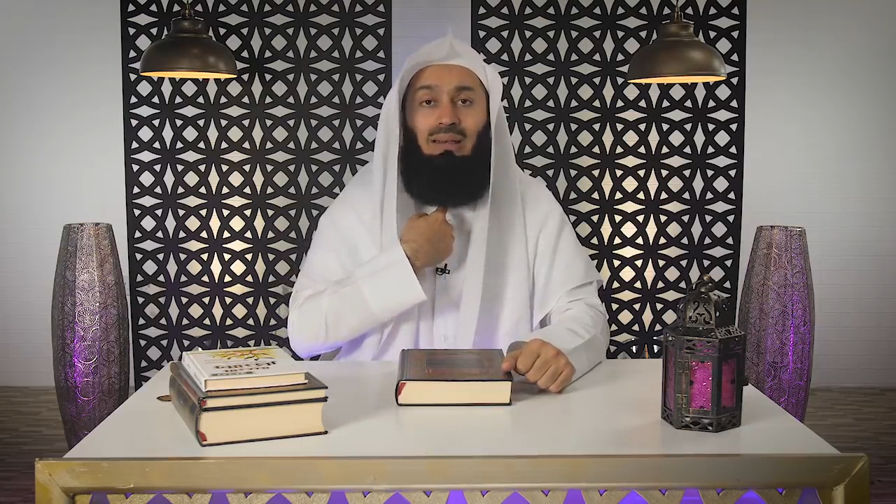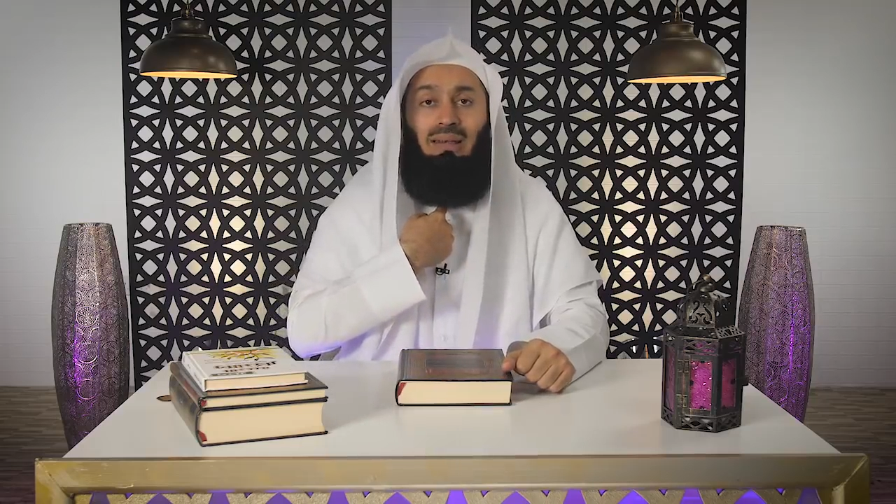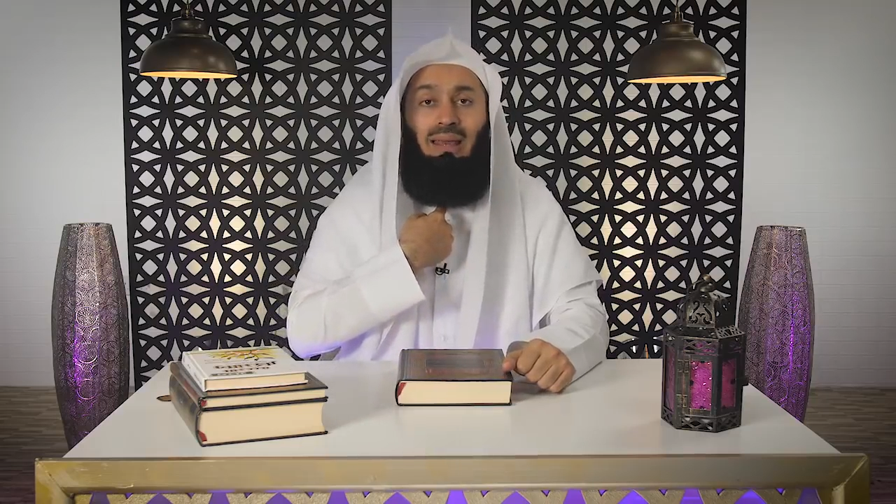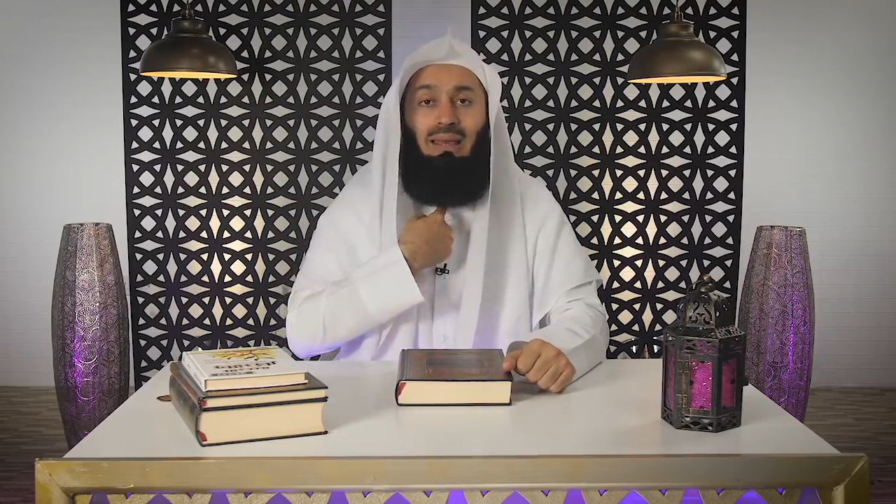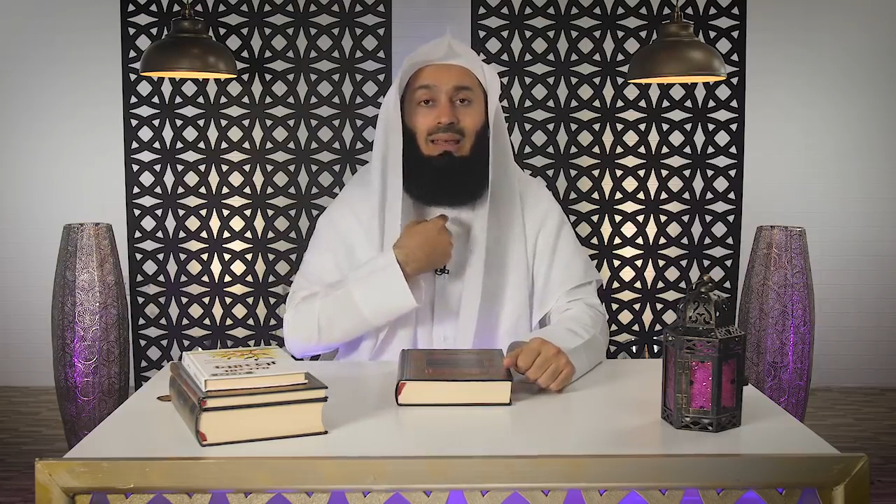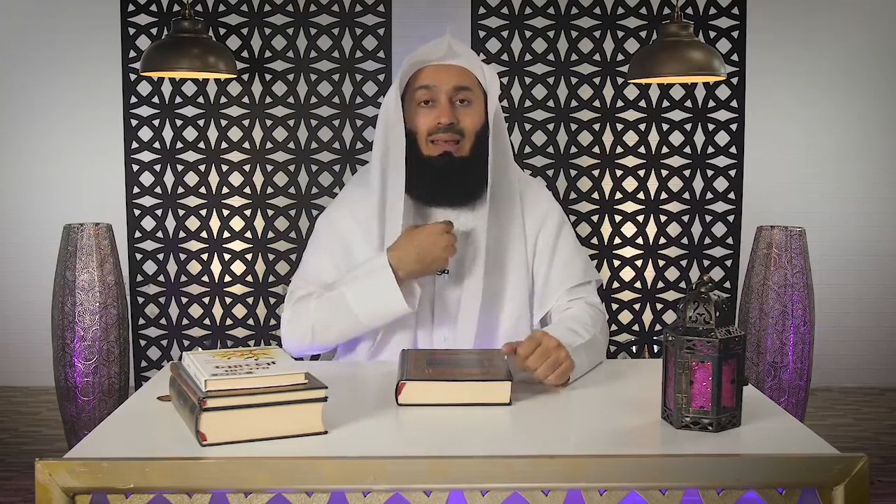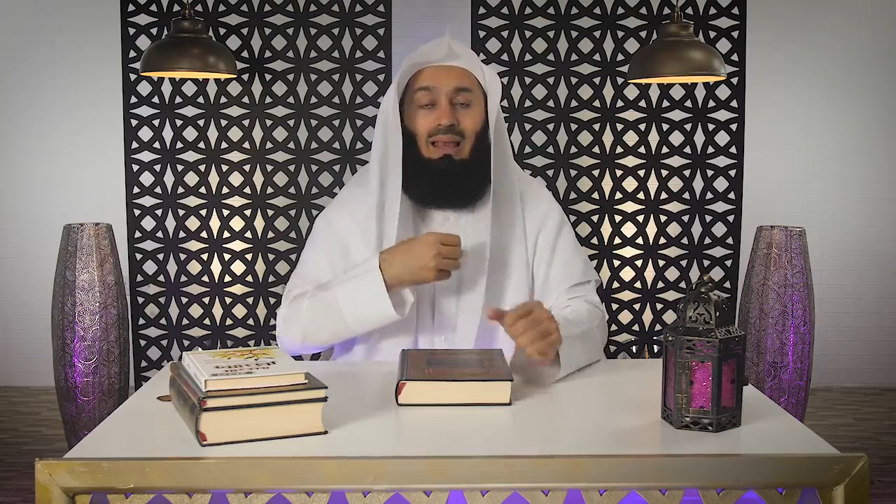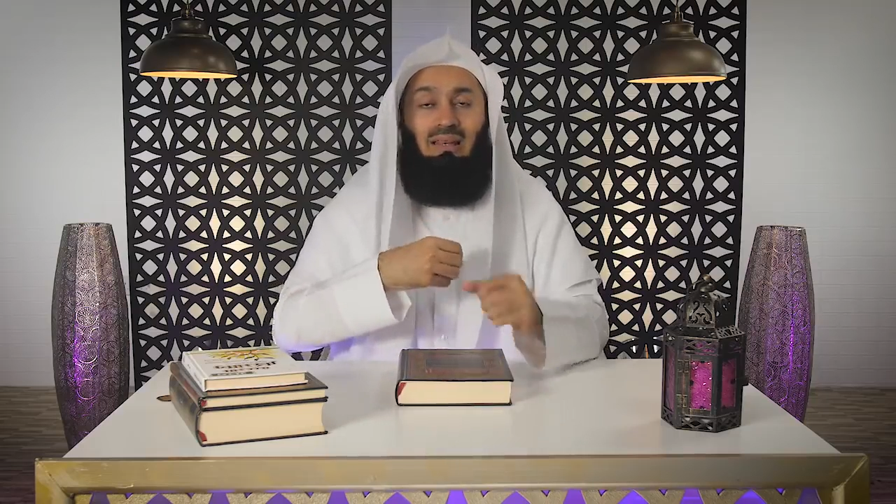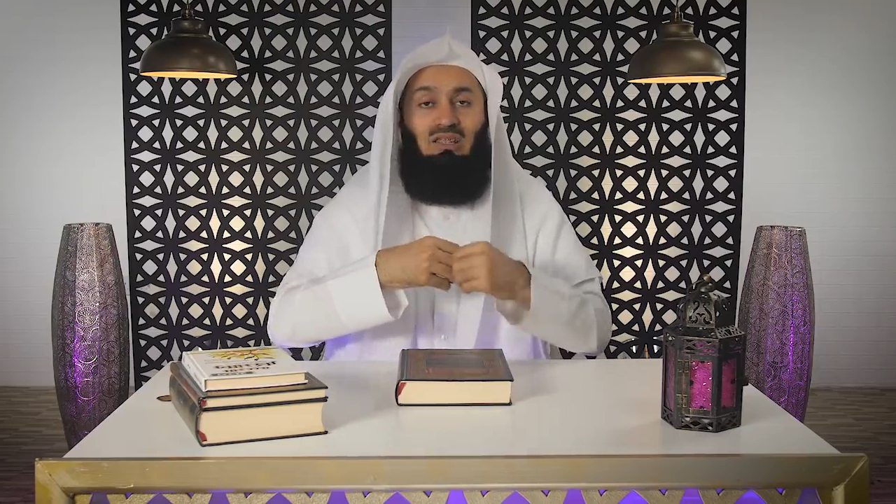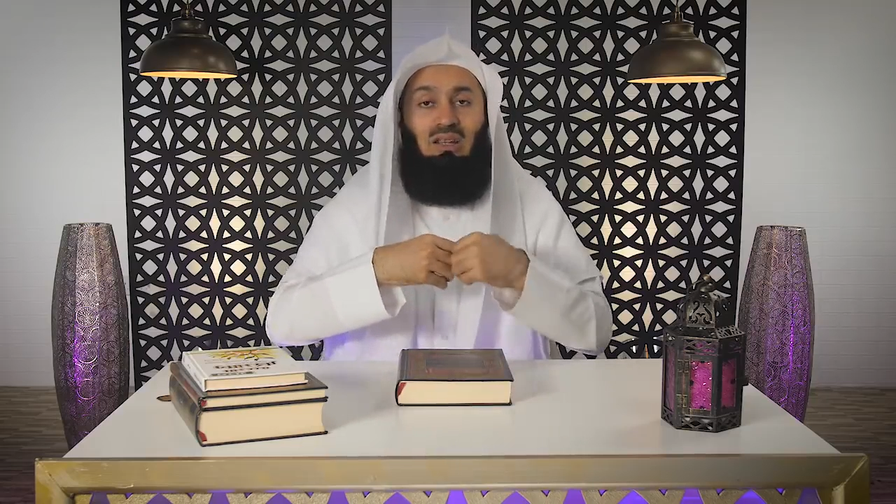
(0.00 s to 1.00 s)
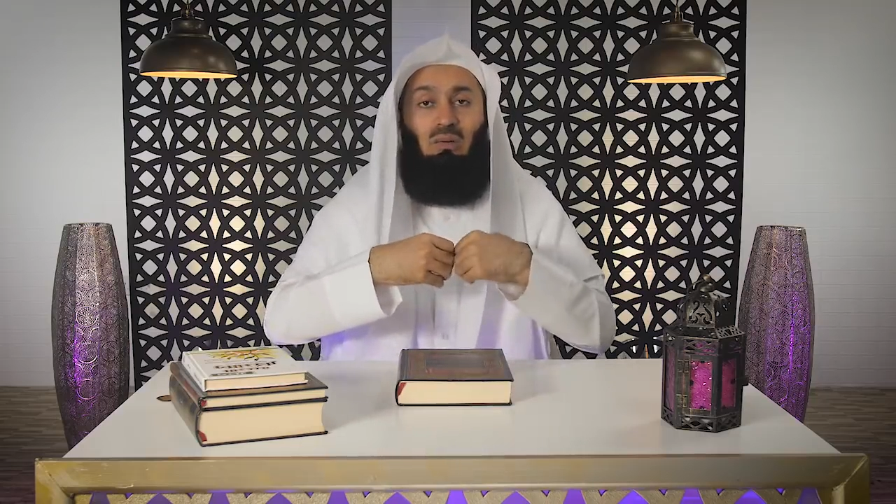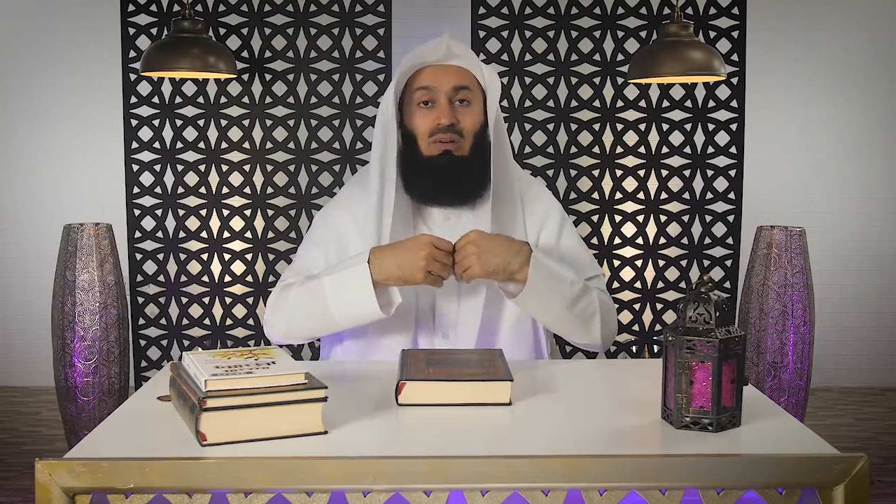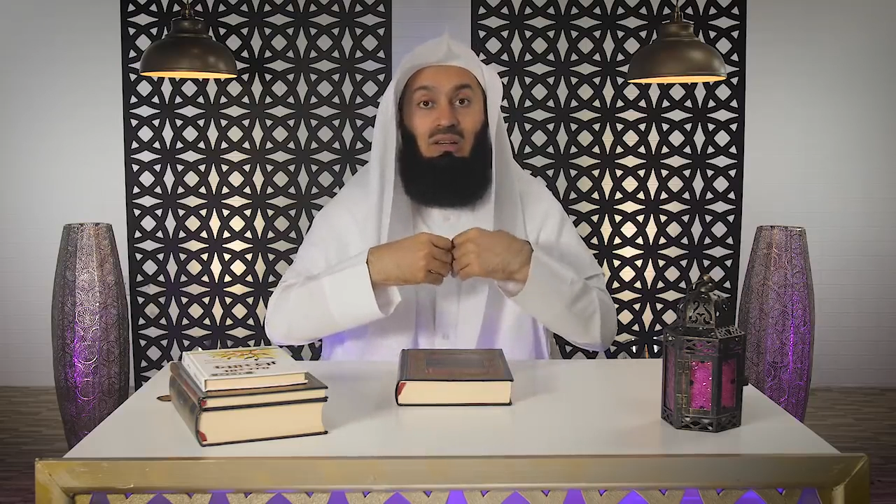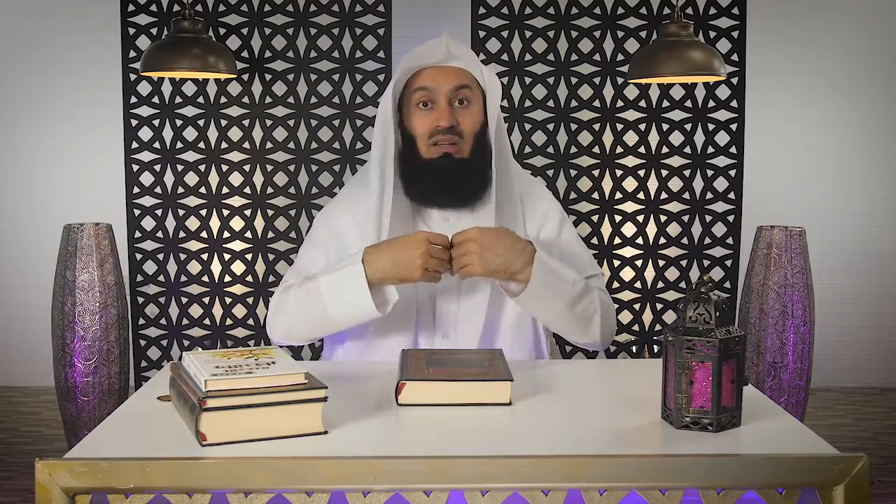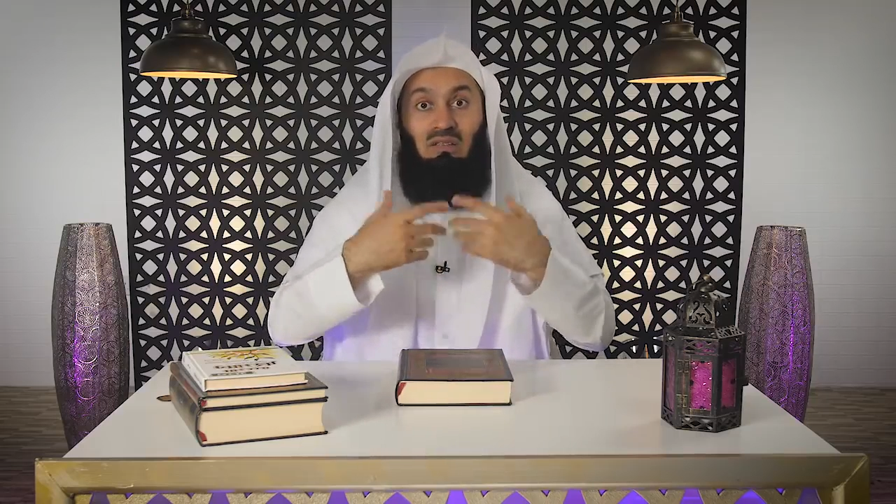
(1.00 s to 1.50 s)
neck and it's now
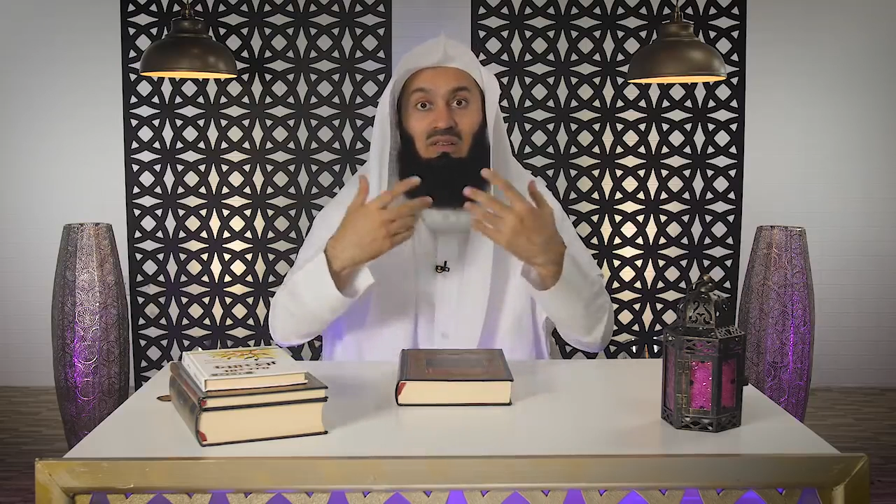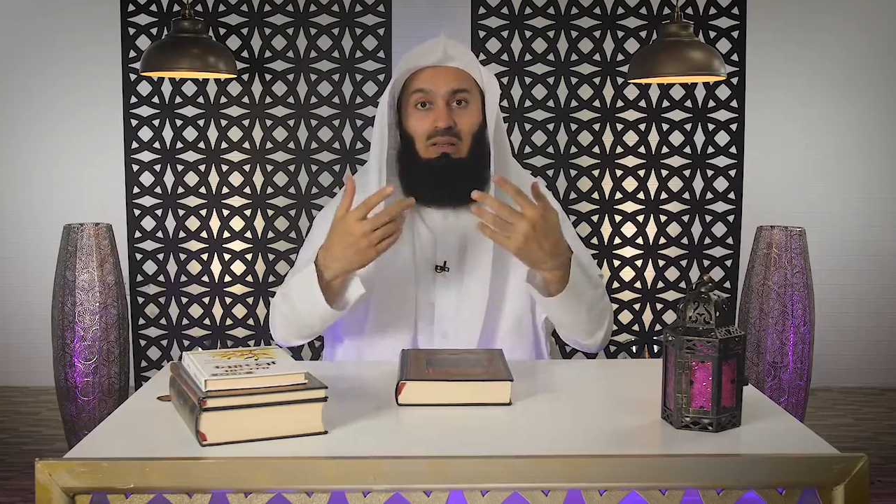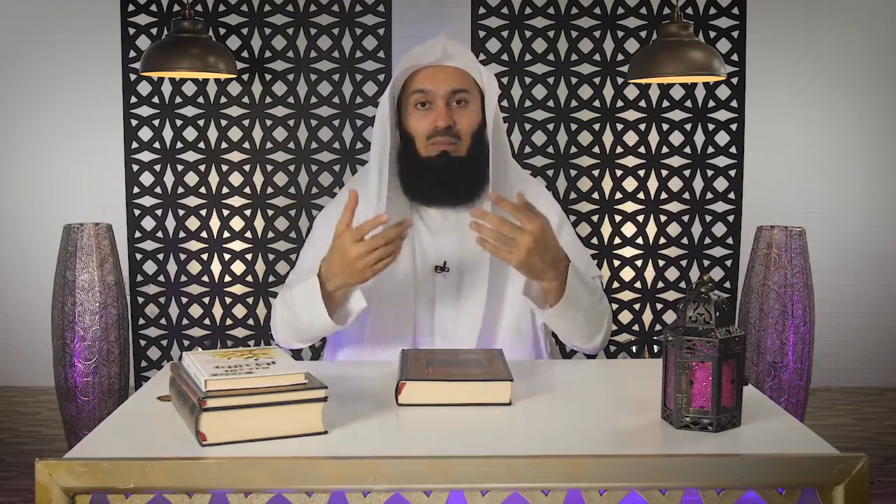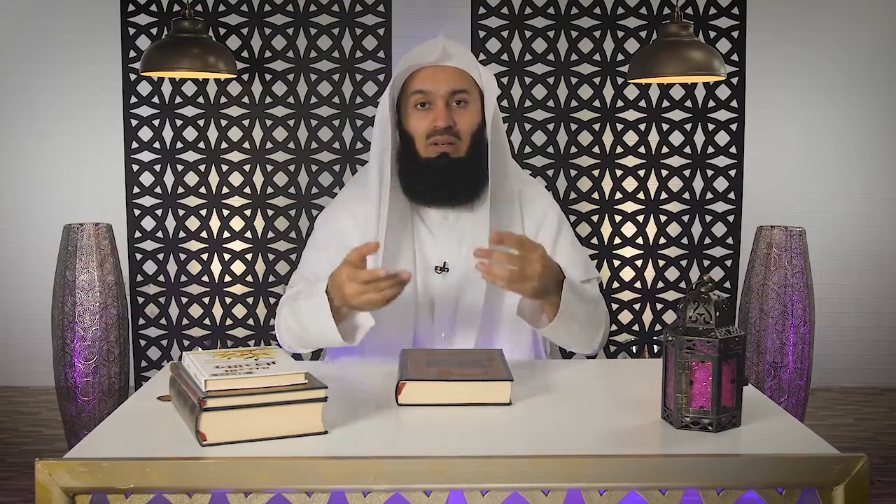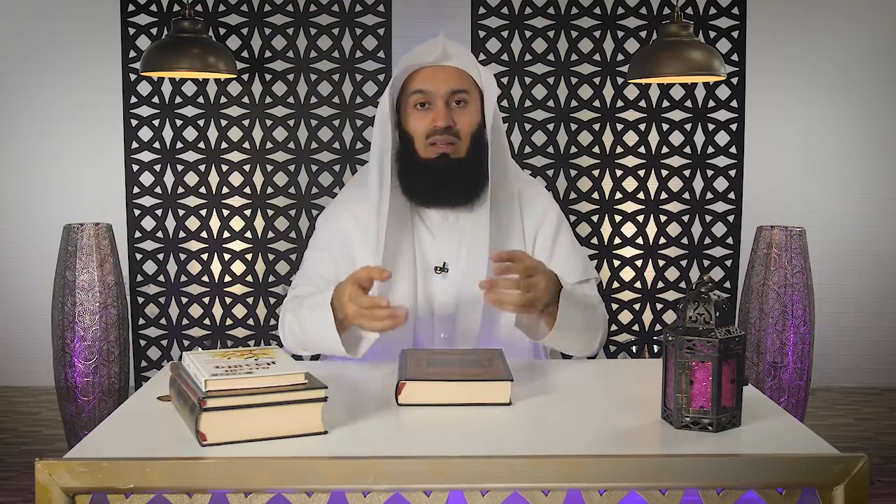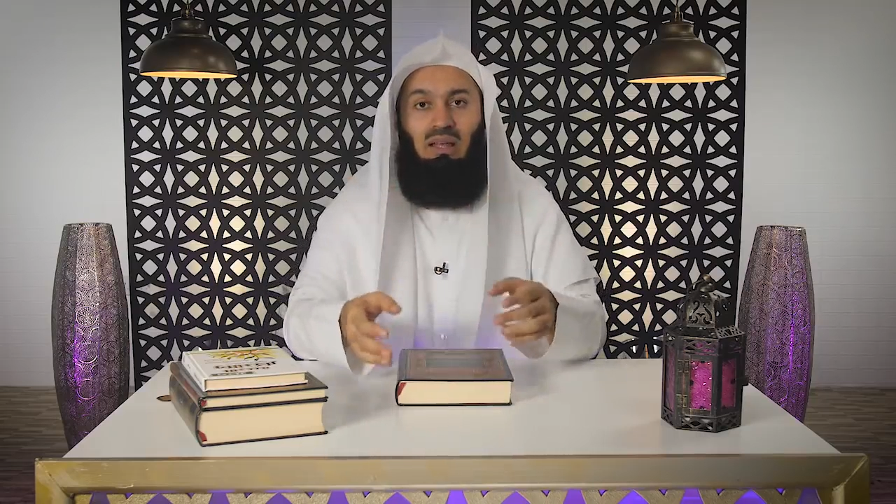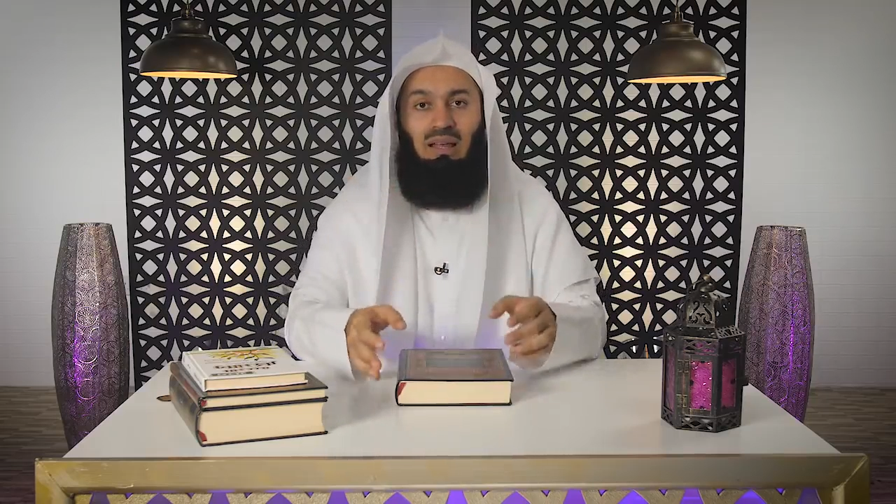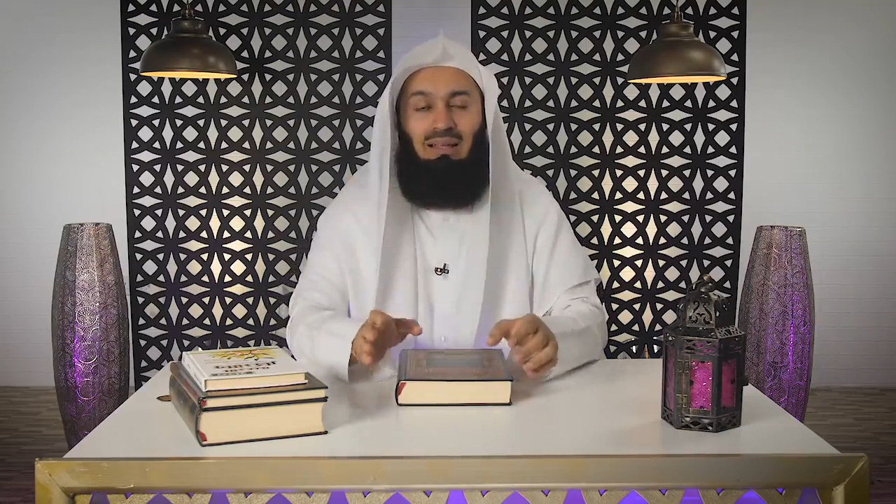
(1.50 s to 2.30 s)
leaving the body,